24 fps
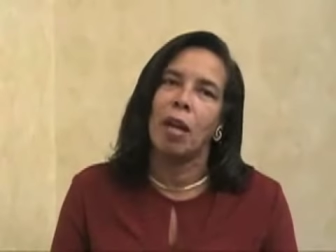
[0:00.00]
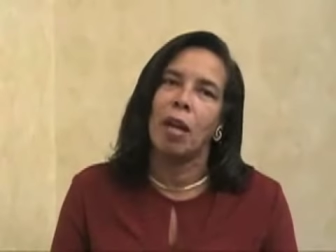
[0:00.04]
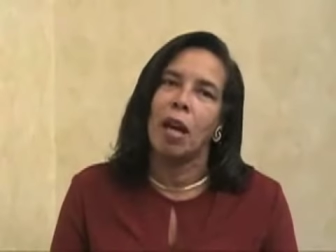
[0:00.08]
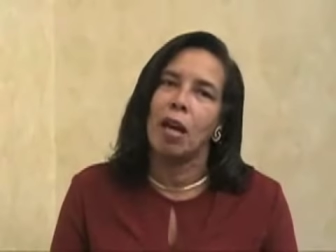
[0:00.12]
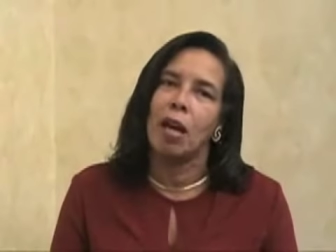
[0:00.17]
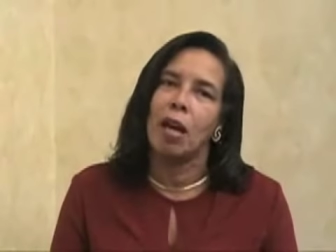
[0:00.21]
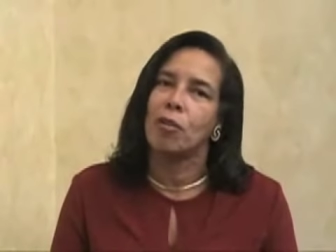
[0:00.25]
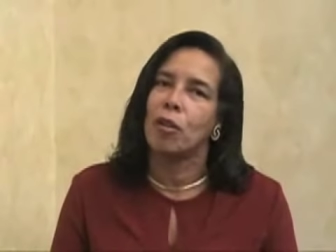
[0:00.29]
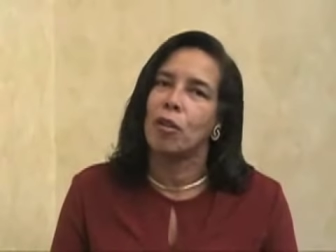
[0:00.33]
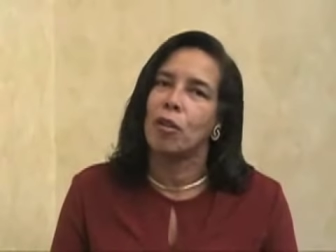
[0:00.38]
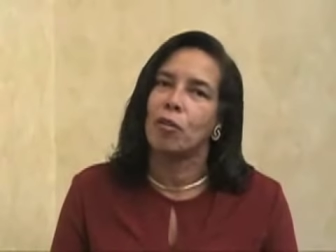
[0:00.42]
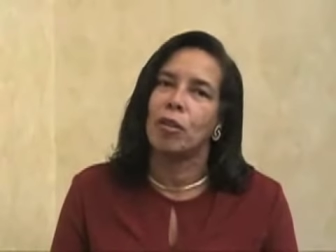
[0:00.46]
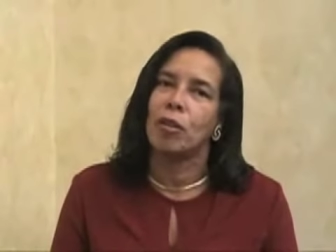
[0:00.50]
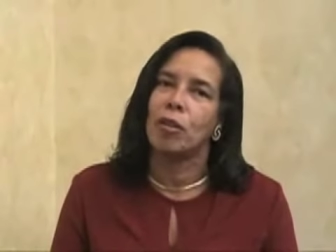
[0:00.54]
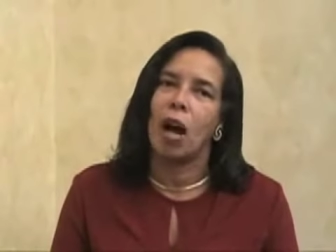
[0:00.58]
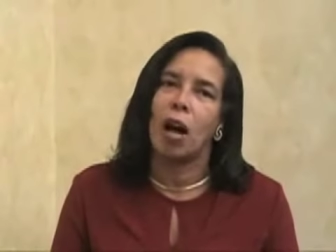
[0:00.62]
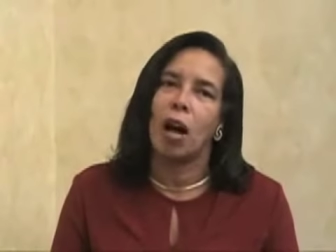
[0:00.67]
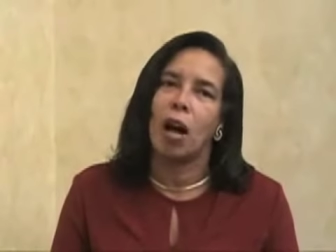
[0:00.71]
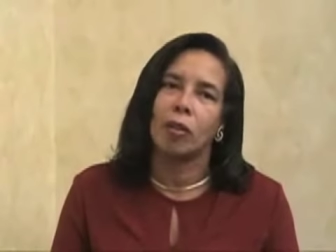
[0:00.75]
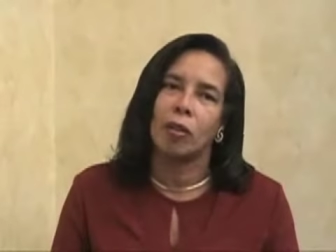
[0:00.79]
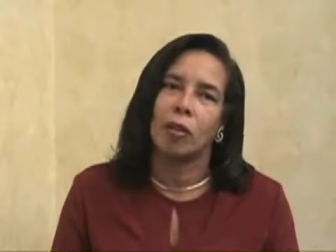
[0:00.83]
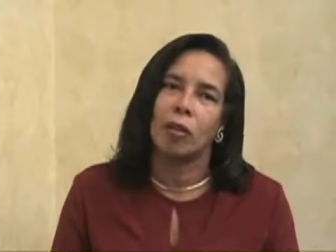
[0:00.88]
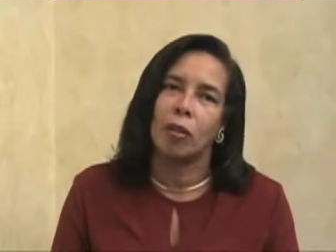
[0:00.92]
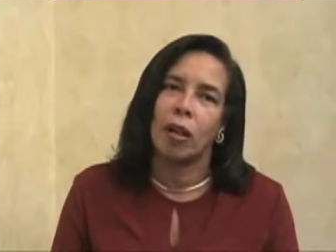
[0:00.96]
as their
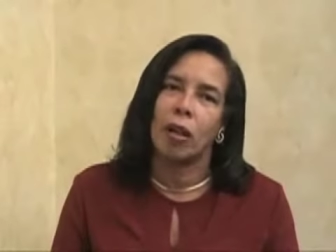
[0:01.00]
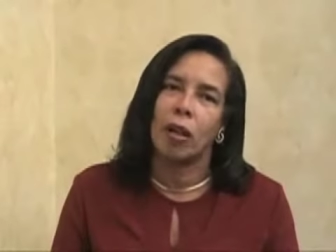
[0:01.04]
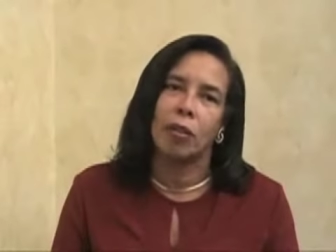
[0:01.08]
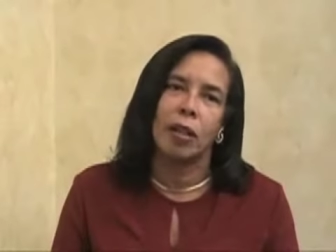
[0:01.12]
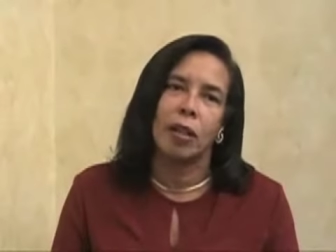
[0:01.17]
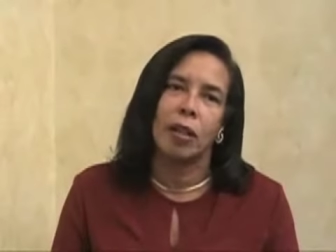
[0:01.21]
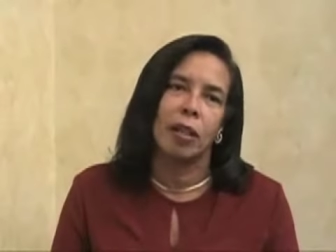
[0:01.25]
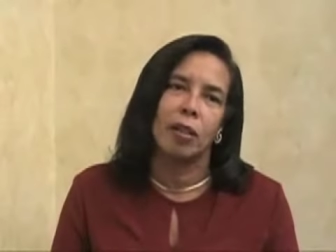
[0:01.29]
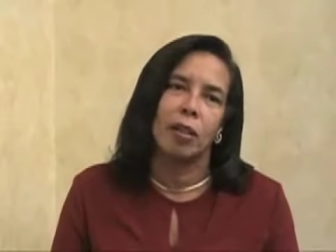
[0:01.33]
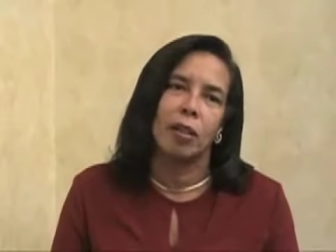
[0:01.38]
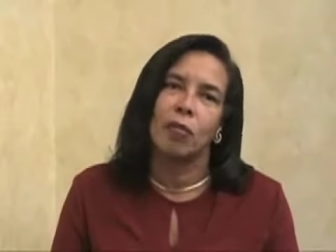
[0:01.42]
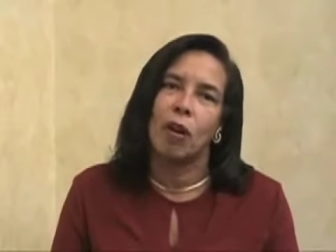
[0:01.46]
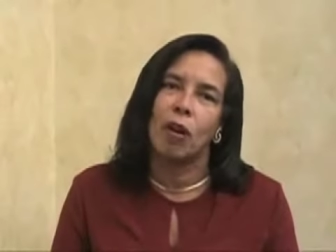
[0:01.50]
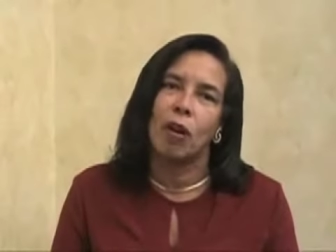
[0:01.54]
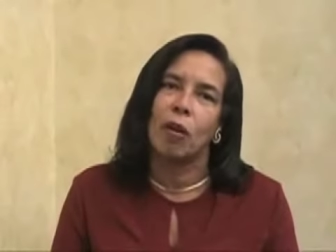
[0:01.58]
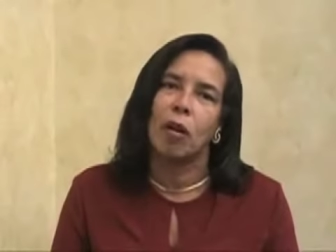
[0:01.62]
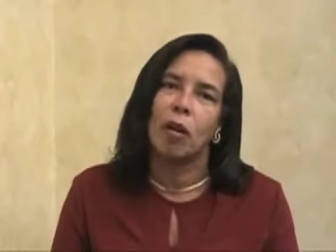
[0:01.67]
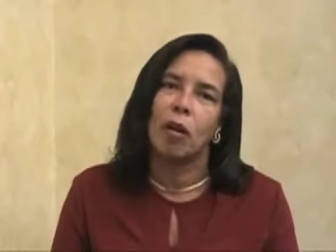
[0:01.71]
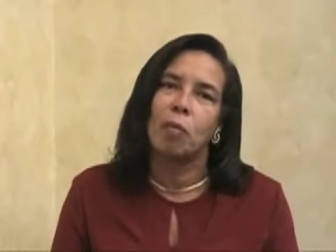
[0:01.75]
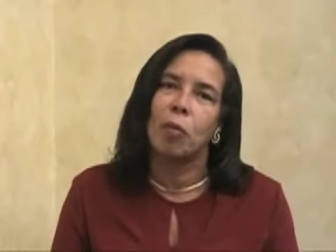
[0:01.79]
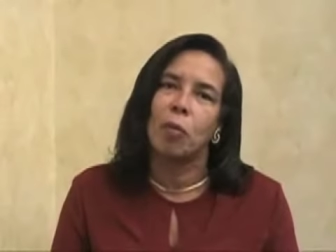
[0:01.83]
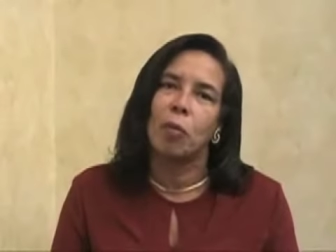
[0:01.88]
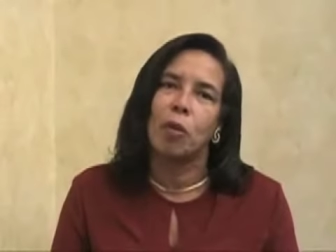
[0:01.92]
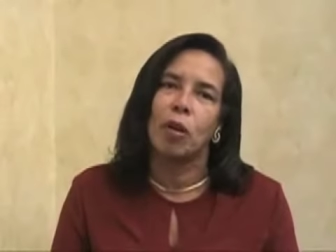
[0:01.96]
doctor. I think it's
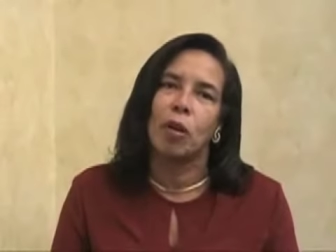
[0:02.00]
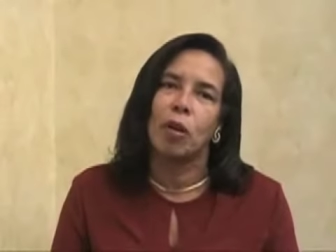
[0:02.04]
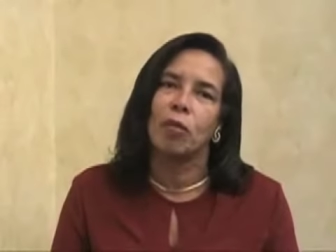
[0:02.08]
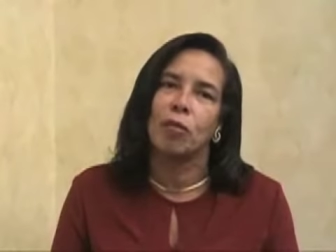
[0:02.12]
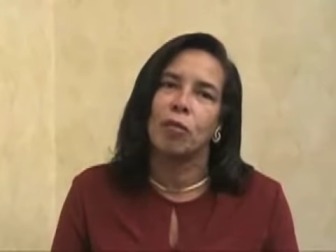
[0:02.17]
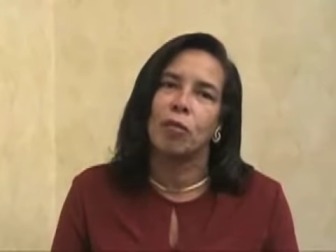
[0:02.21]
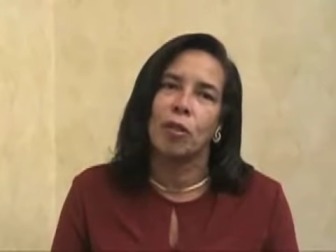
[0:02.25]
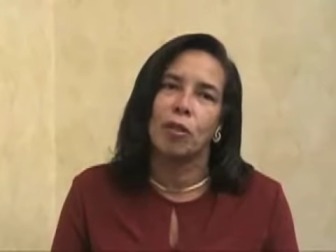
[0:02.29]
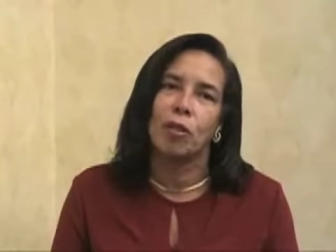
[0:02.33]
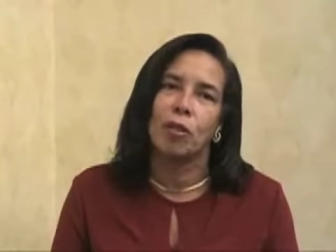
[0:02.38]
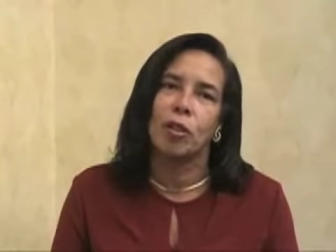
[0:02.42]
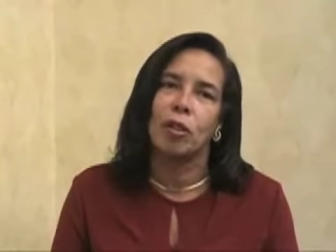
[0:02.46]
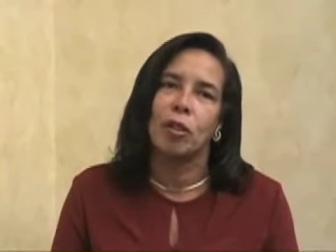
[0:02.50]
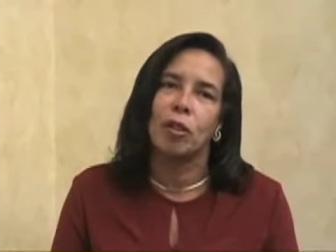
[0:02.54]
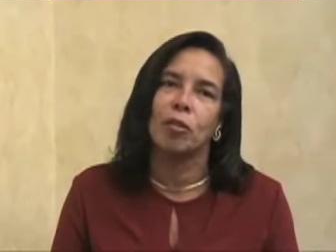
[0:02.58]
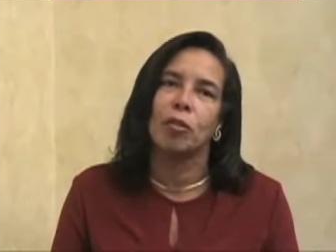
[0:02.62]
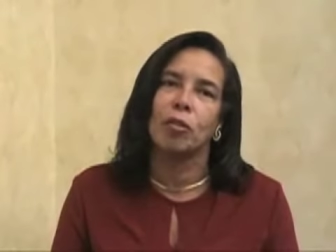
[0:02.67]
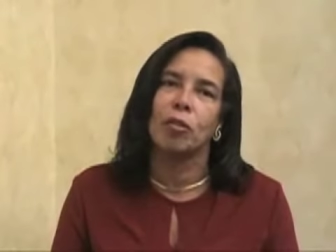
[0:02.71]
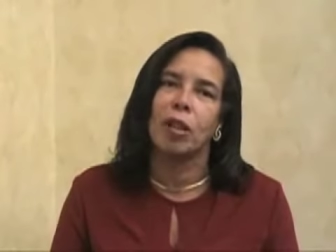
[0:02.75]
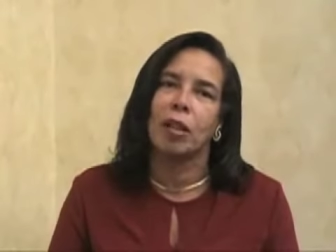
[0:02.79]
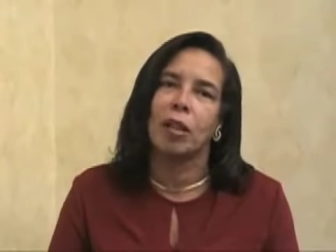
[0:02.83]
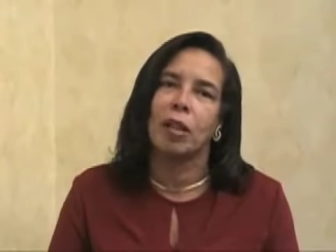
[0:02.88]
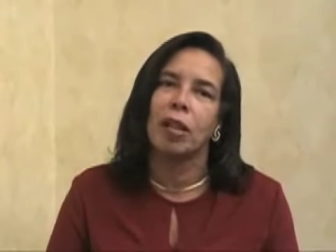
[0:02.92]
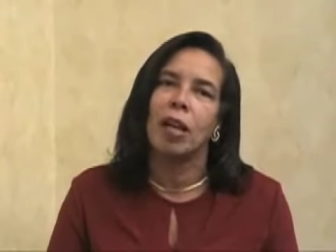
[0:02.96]
very important for
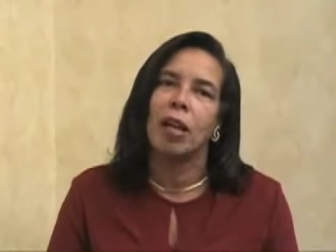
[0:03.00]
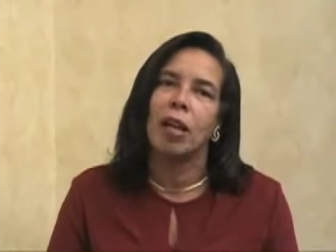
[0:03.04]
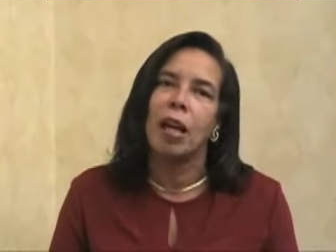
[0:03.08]
children,